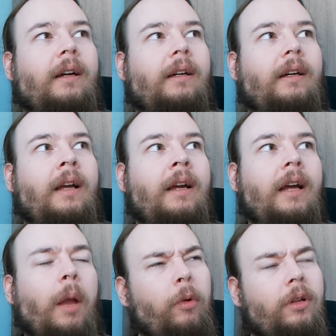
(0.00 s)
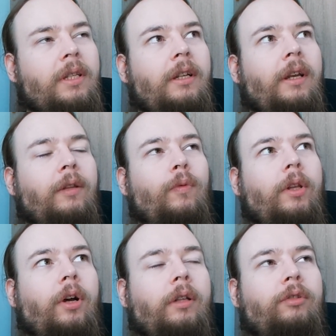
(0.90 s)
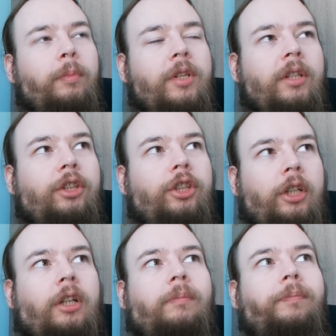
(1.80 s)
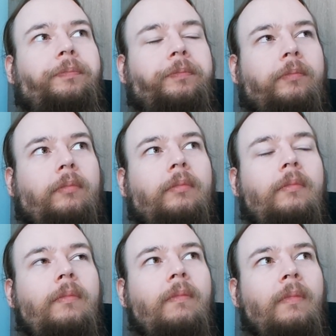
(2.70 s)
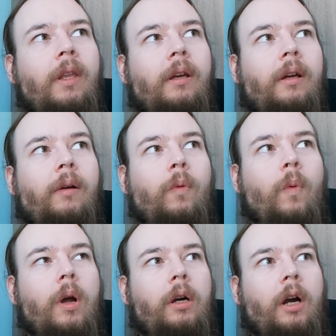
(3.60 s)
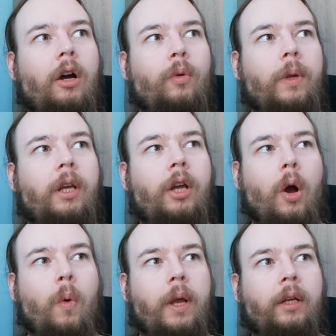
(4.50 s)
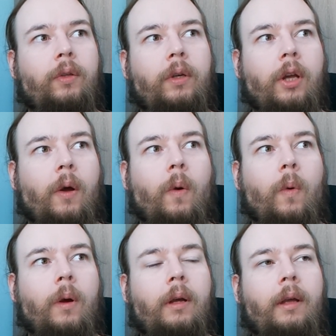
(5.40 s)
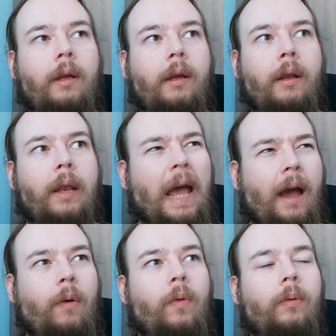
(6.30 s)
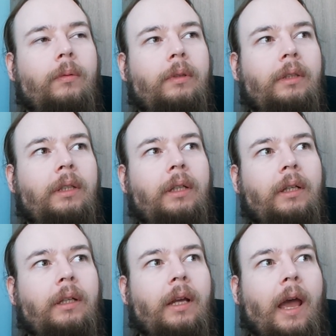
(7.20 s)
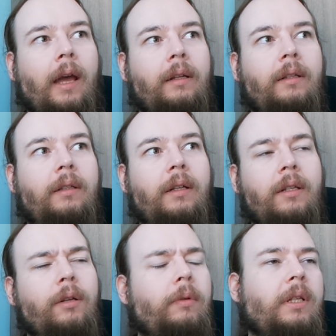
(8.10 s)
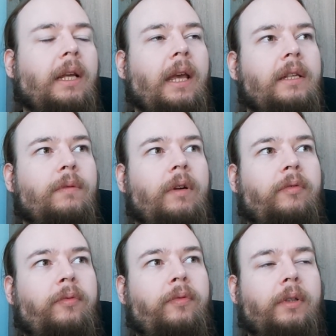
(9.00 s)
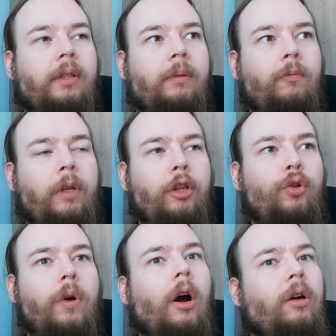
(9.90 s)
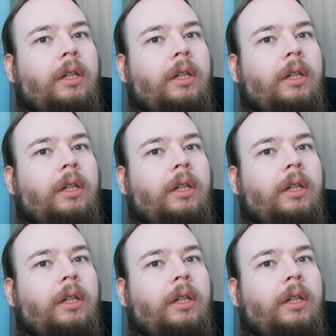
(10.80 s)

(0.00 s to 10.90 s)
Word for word: Uh, I'm honestly not 100% sure uh, where are we going to go now. And uh, it's always the case with uh, when a new